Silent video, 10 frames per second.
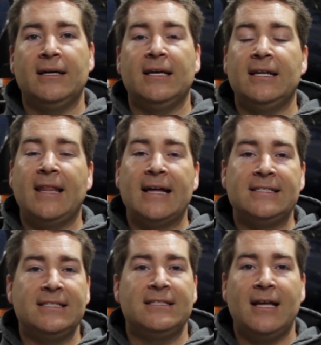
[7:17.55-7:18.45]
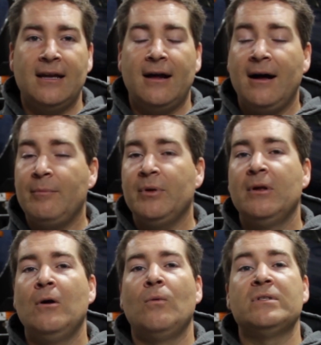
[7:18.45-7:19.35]
getting that set up
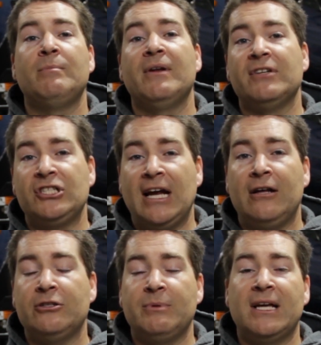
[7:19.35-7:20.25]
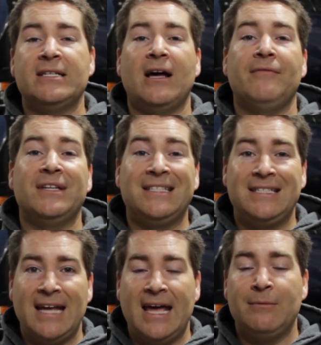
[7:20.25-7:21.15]
was a bit of a challenge because of the
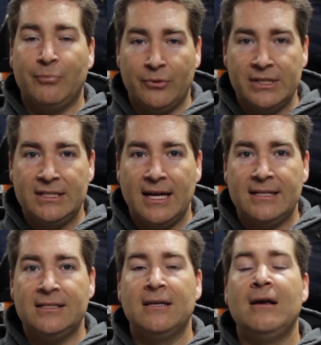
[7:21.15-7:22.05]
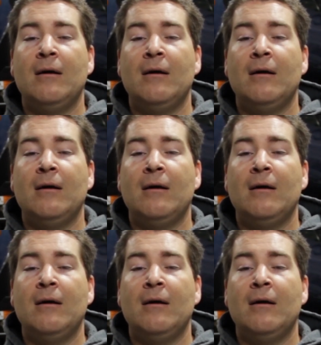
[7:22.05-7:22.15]
10 presets.